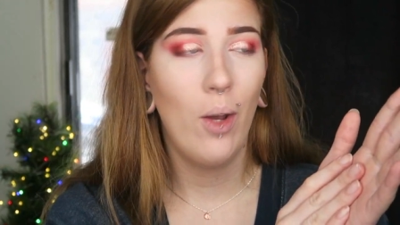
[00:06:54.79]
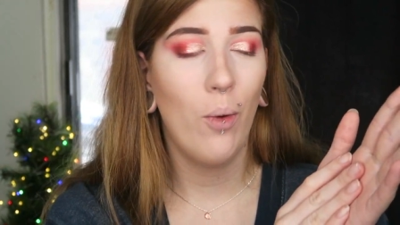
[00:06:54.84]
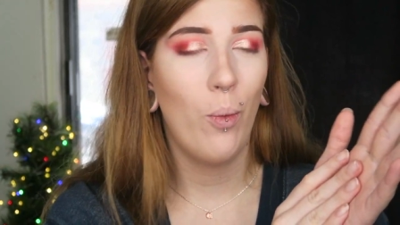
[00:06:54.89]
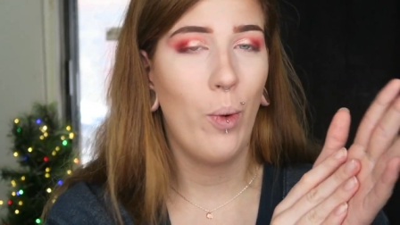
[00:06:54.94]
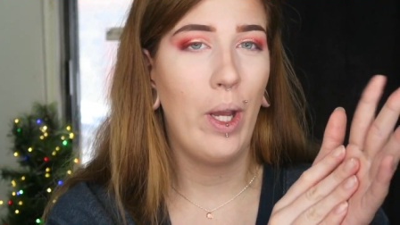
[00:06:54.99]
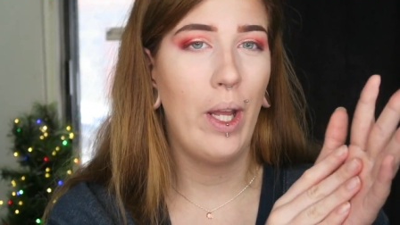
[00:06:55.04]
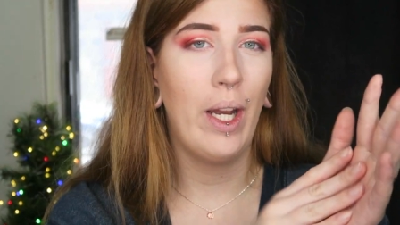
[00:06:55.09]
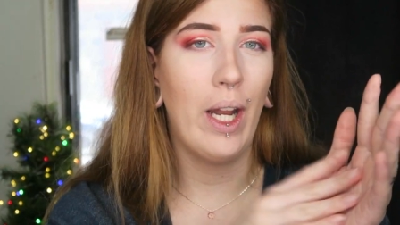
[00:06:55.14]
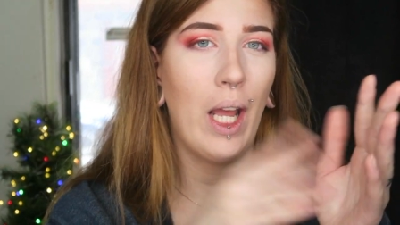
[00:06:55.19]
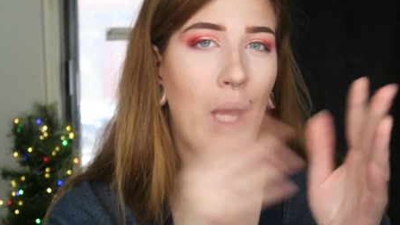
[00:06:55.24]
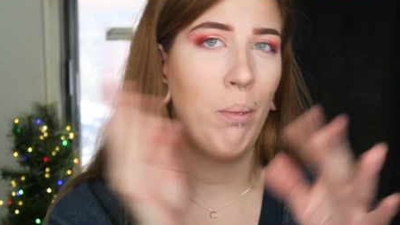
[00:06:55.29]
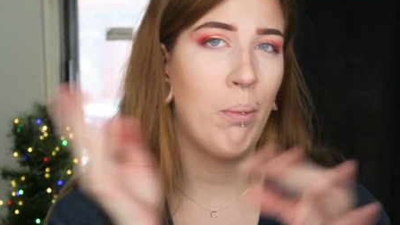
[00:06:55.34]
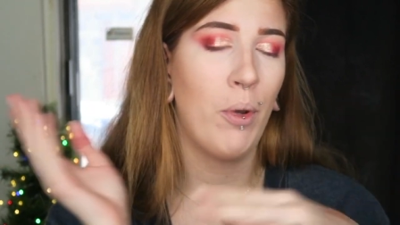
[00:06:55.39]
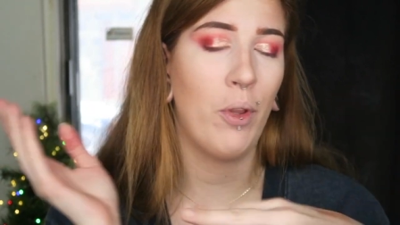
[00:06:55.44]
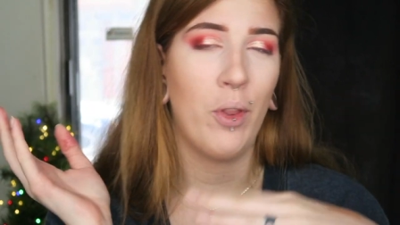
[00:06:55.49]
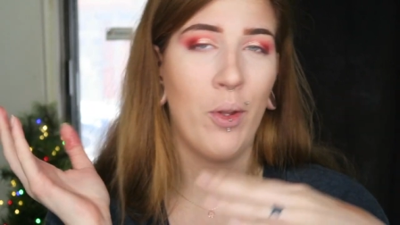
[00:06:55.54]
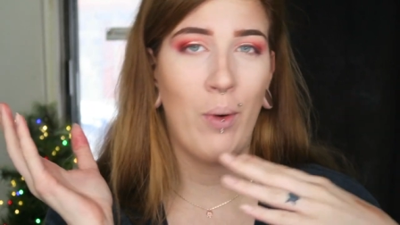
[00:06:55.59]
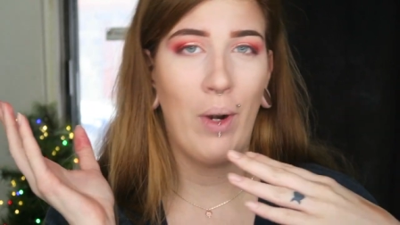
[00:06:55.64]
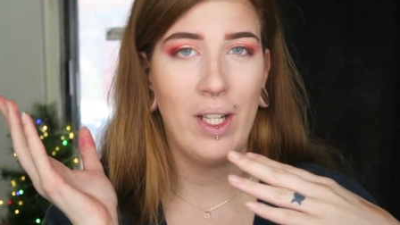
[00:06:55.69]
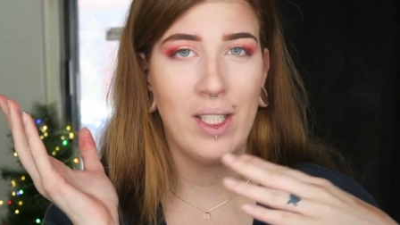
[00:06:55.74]
when I
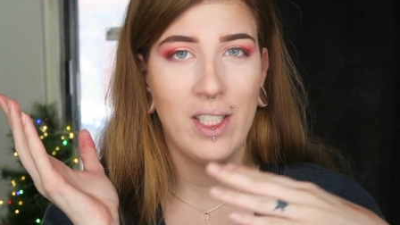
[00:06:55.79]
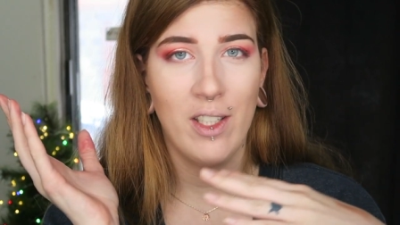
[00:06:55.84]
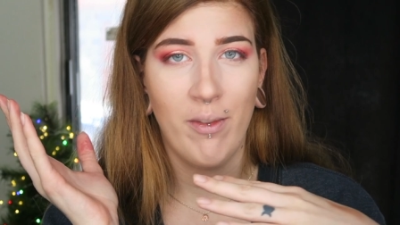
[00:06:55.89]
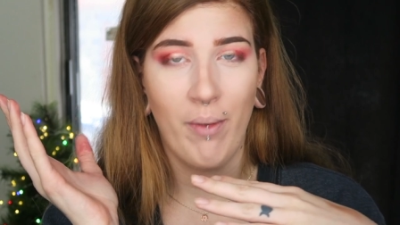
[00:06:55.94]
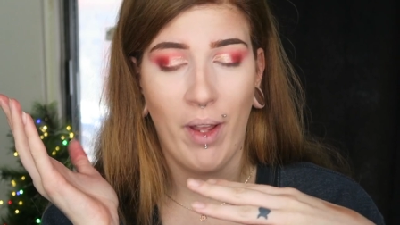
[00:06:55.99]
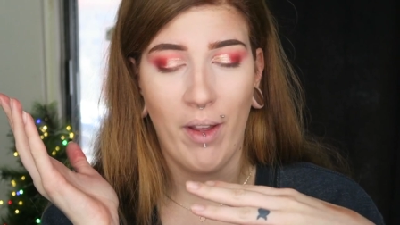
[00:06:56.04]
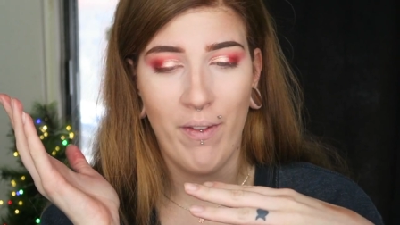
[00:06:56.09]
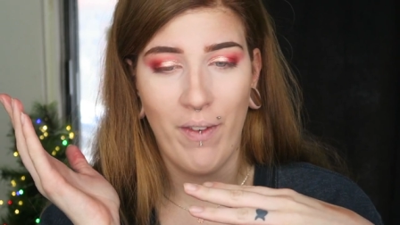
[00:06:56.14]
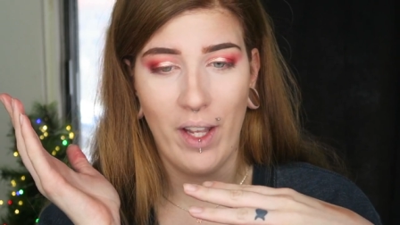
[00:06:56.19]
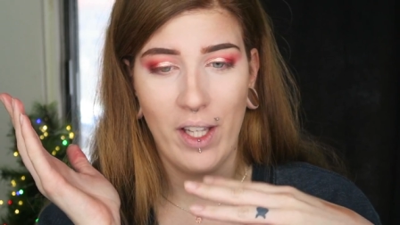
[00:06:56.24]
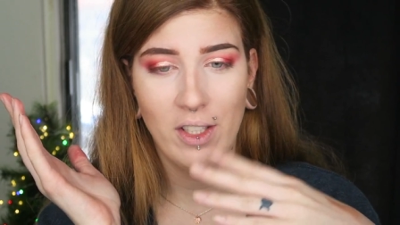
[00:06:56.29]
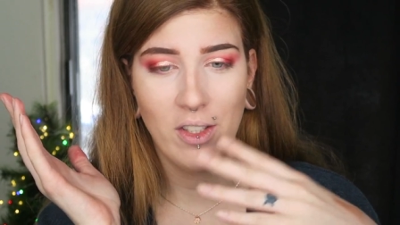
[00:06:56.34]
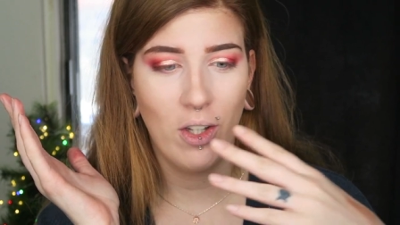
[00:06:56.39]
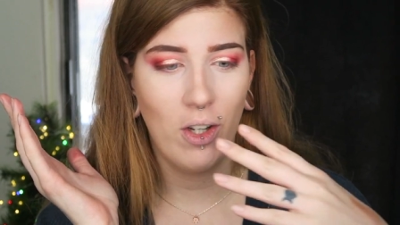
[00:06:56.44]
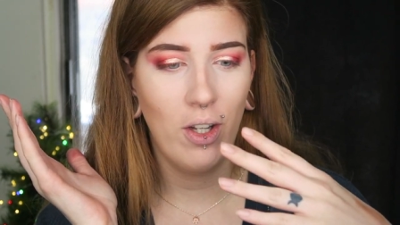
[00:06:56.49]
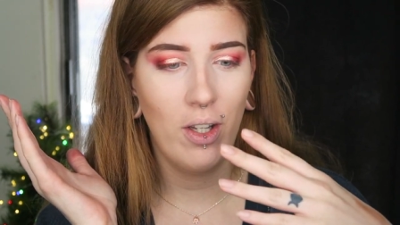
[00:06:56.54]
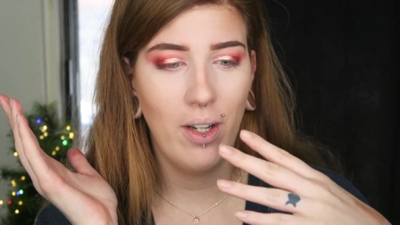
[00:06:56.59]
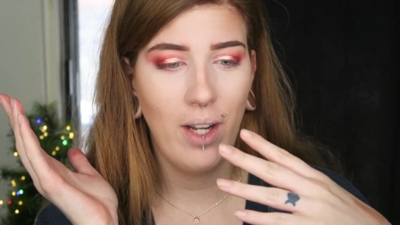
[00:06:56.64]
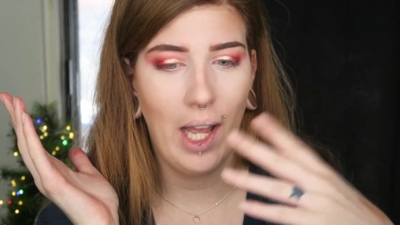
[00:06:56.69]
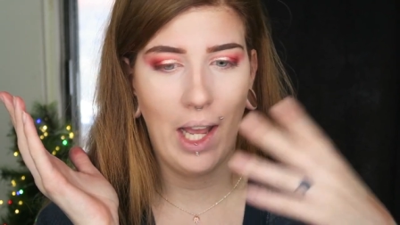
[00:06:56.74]
put the rest of my face
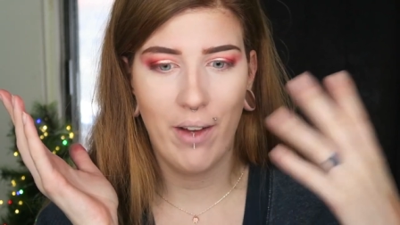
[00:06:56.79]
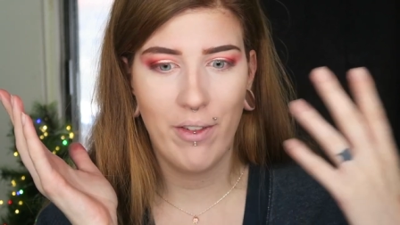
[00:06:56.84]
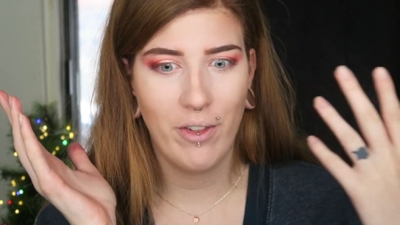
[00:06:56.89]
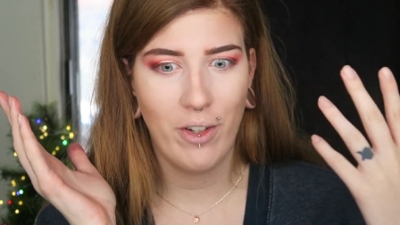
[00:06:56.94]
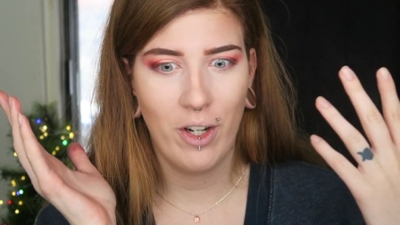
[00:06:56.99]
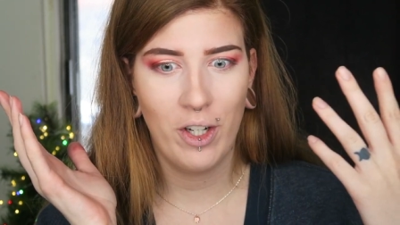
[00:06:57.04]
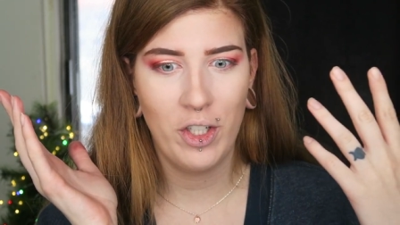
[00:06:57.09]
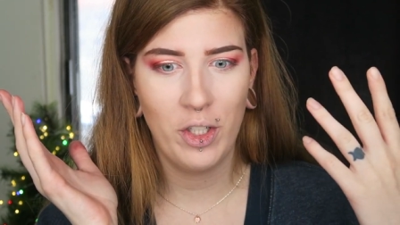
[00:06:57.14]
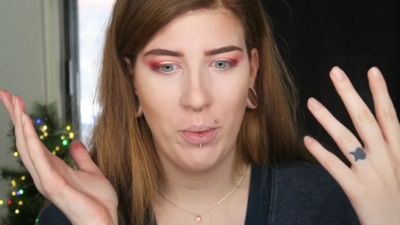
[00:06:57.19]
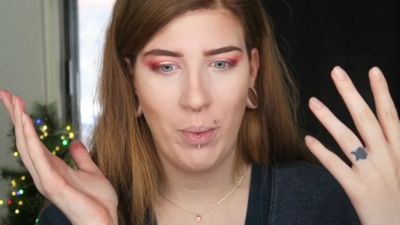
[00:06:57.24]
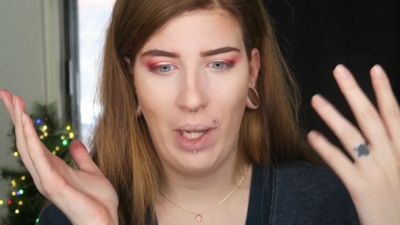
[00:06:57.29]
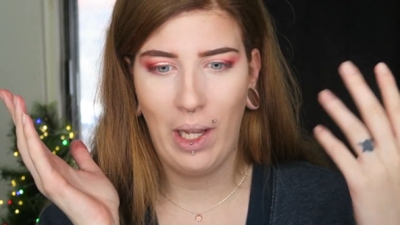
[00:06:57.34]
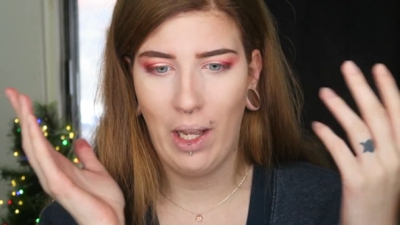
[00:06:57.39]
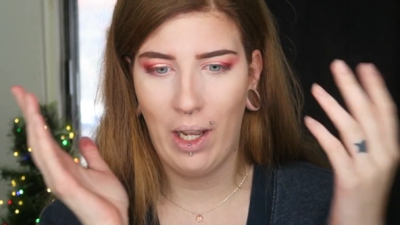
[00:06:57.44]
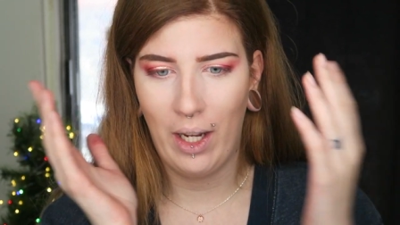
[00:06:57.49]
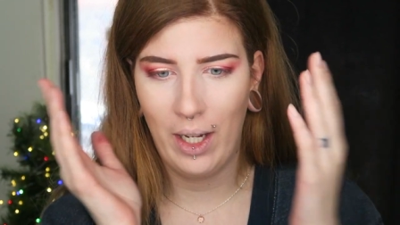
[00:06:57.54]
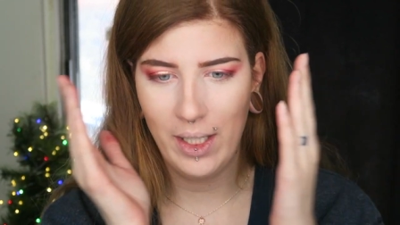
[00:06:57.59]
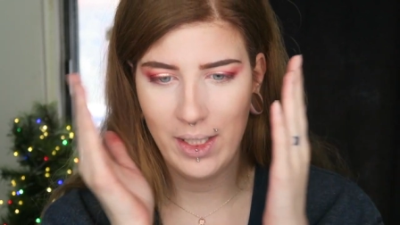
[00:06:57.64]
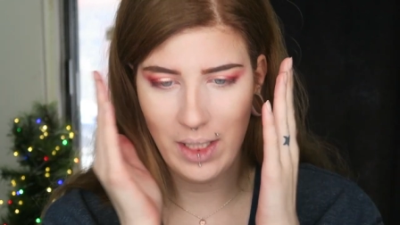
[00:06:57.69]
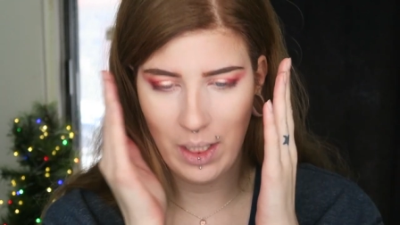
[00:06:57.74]
on after I do
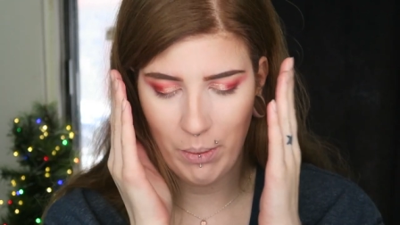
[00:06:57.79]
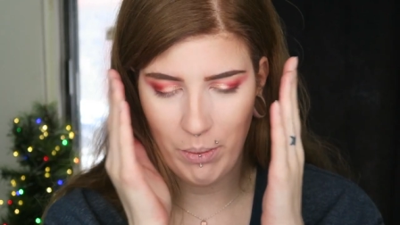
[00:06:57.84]
my eyes.